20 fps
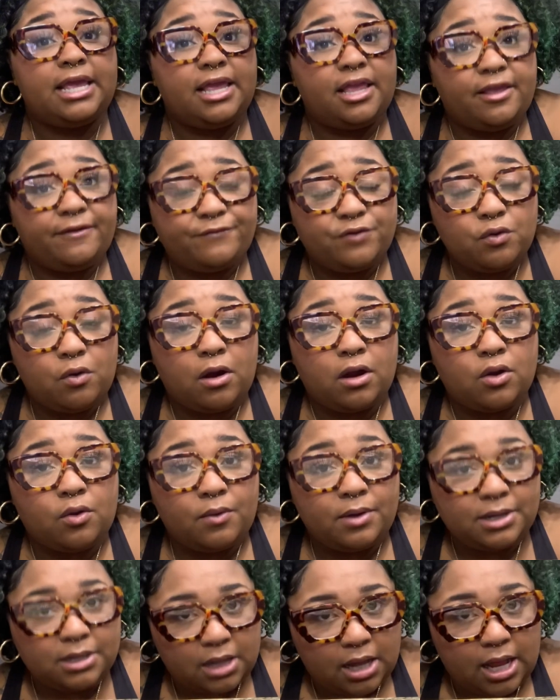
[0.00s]
If you are
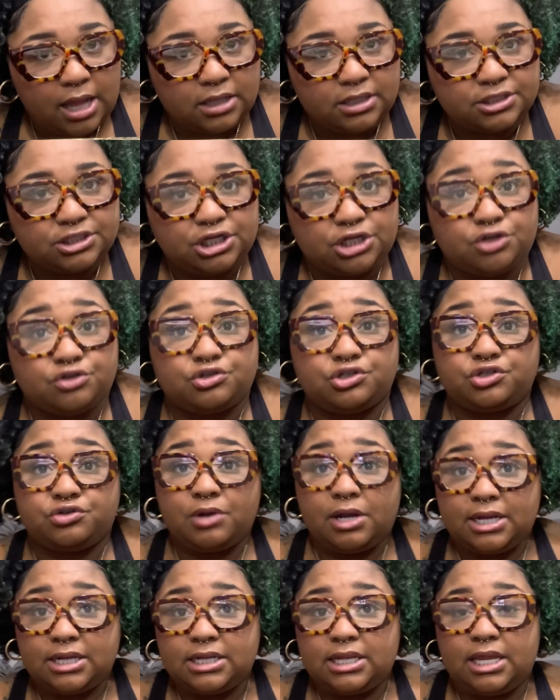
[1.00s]
going to college and you're
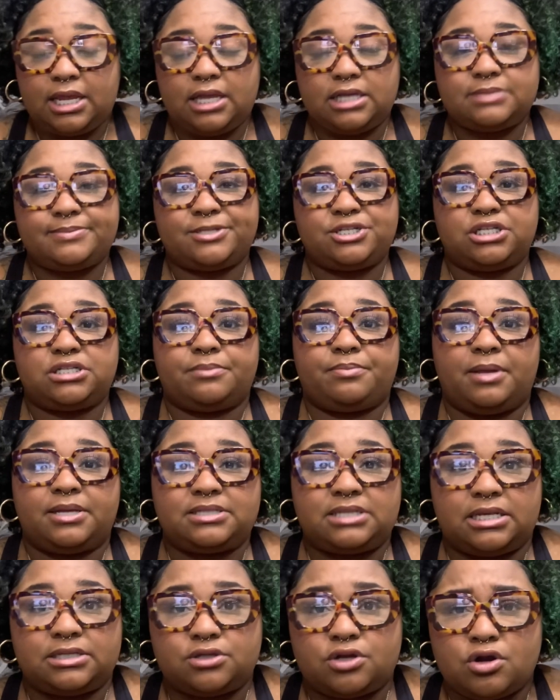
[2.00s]
struggling, especially as a plus
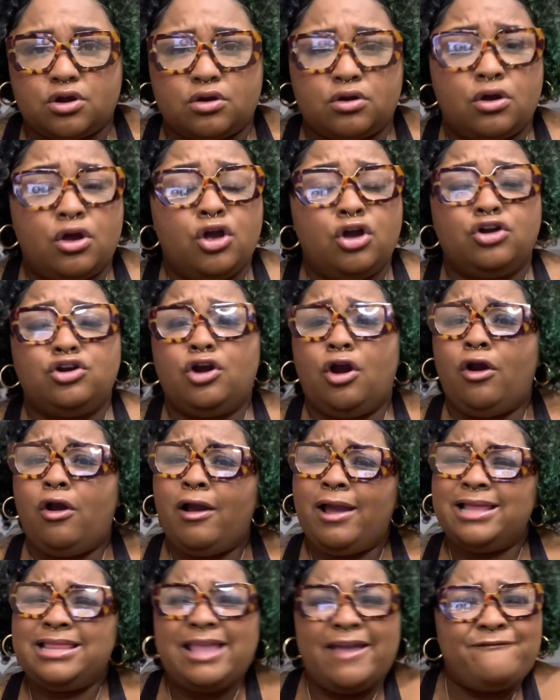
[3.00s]
size girl,
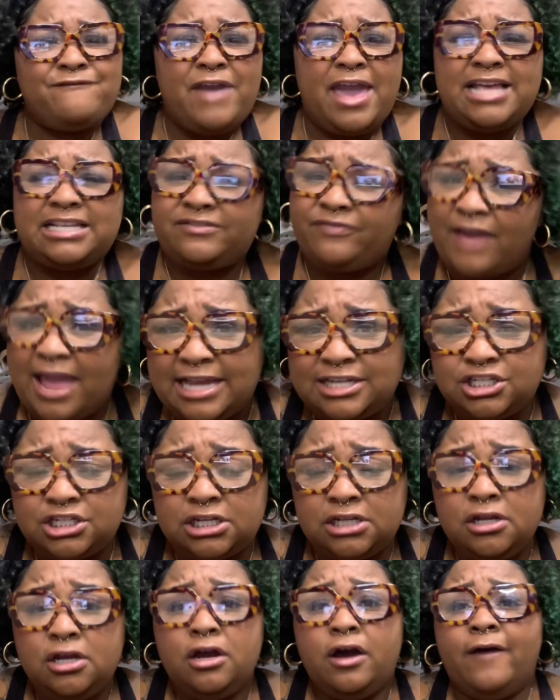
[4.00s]
go get that fast
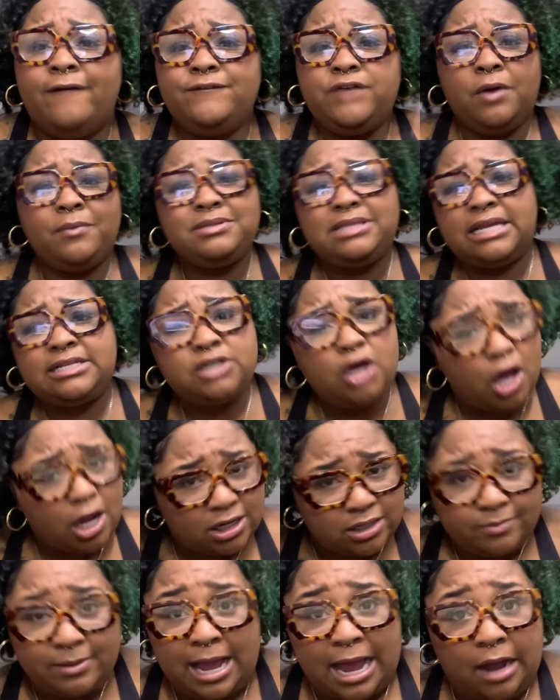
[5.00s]
fashion. Fuck what they
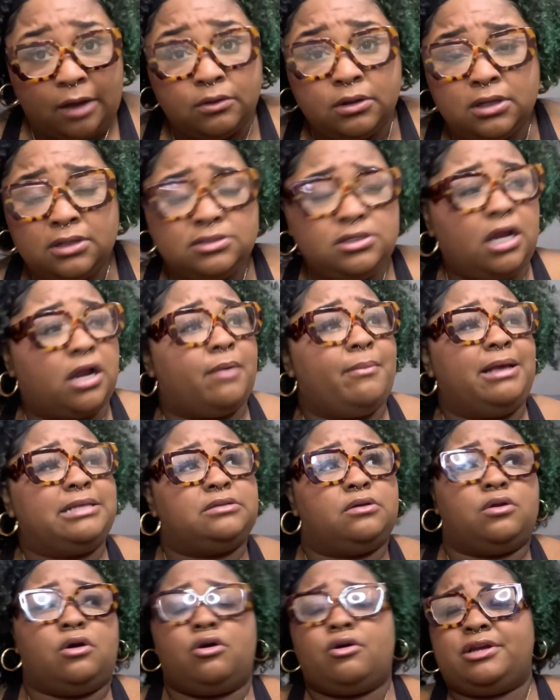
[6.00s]
talking about. Talk about
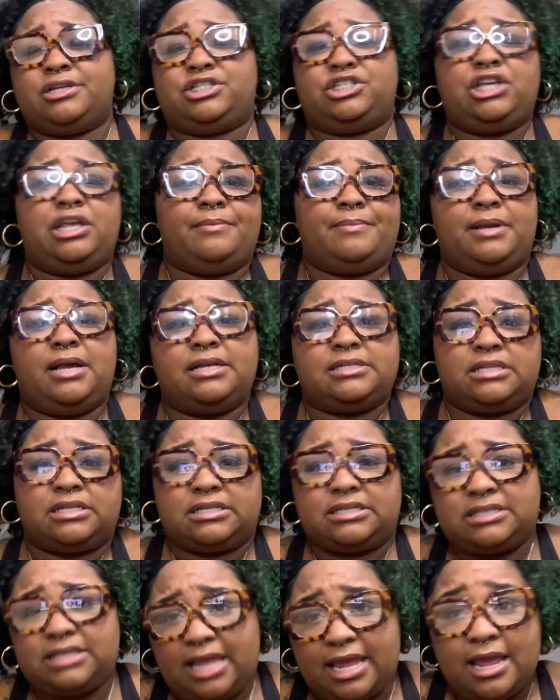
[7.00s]
some don't get sheen because of the
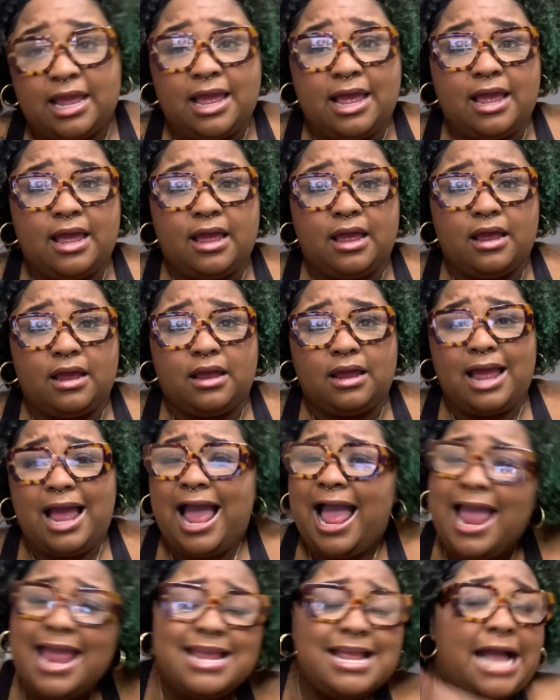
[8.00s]
slut.
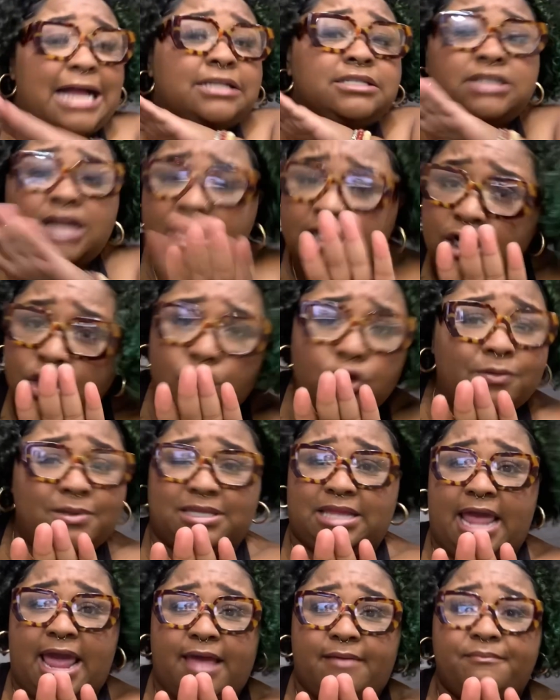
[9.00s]
I ain't got nothing to do
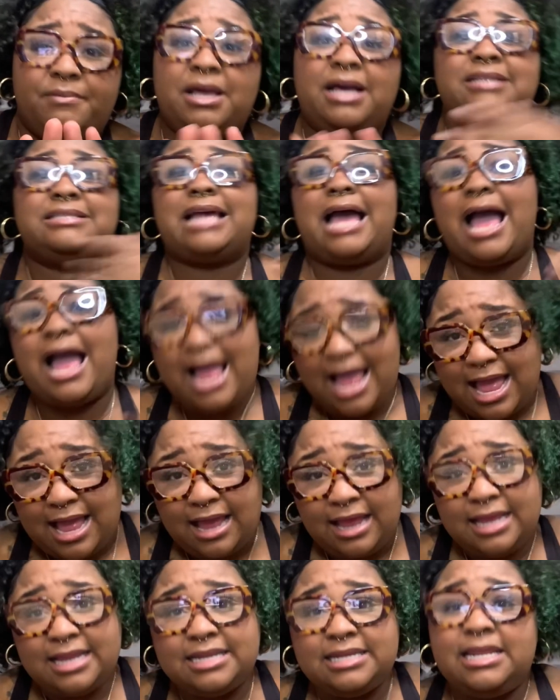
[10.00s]
with that because
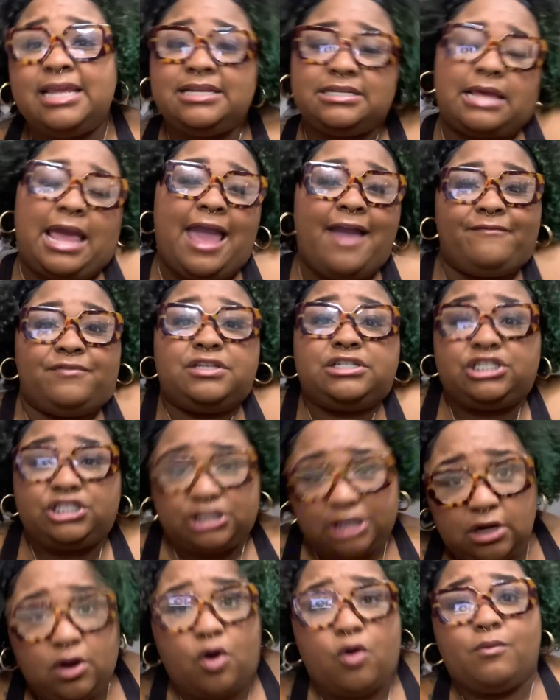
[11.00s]
I need to have this
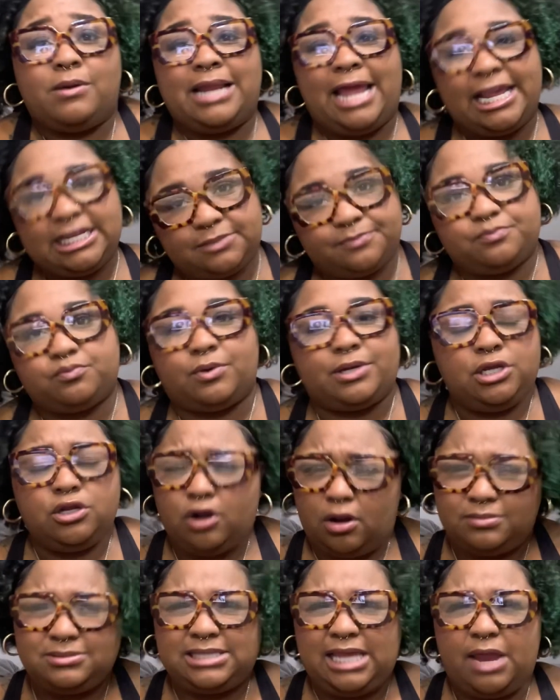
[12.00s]
shit on when you
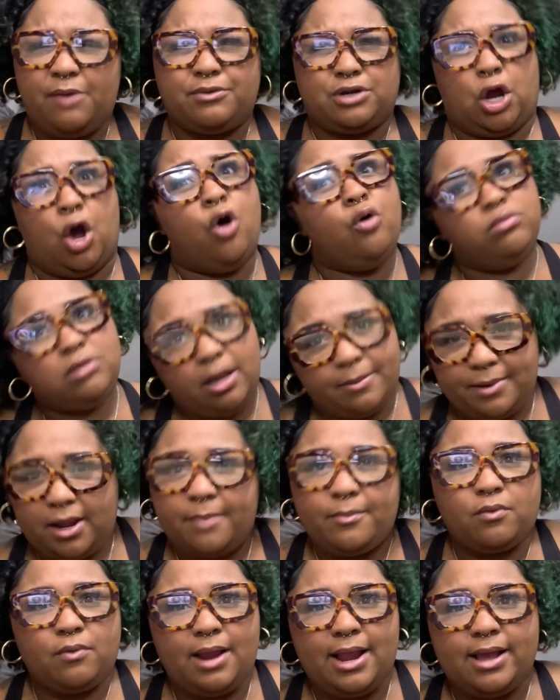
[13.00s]
know what I'm saying, when the homecoming
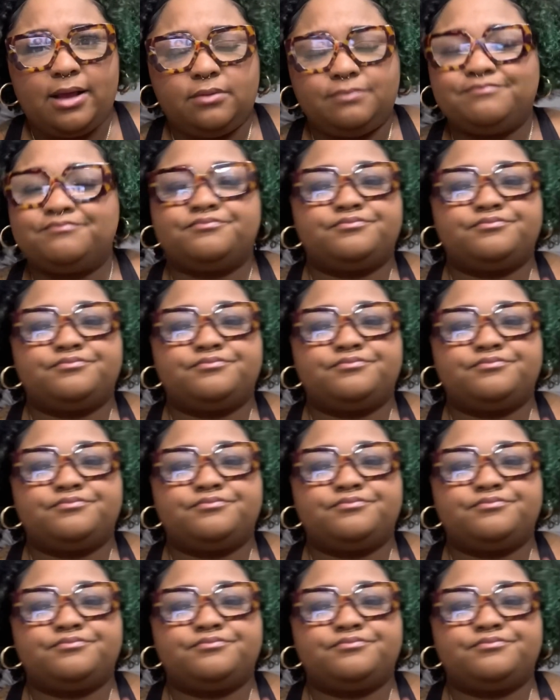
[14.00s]
come around.